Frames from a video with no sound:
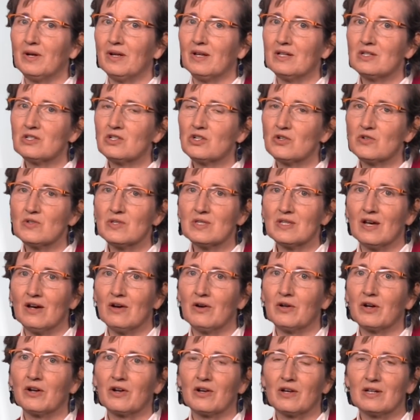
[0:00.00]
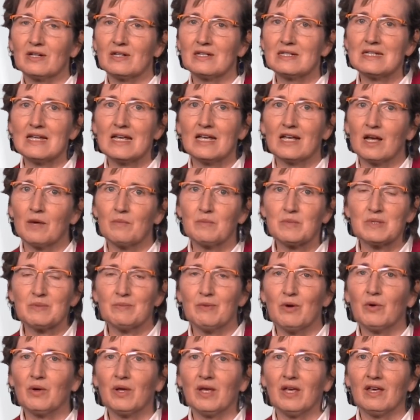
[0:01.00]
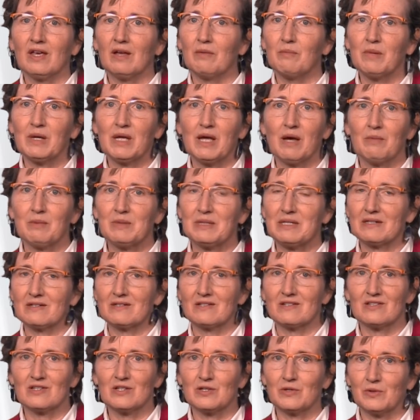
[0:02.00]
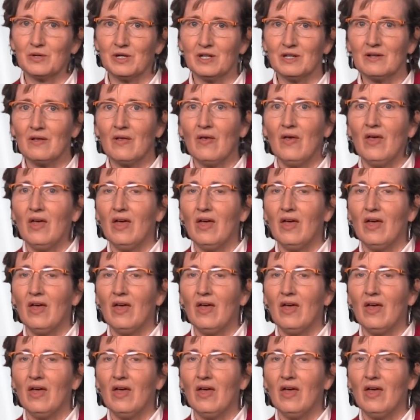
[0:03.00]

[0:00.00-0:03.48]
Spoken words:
it turns out, are going to take up smoking and become addicted to it.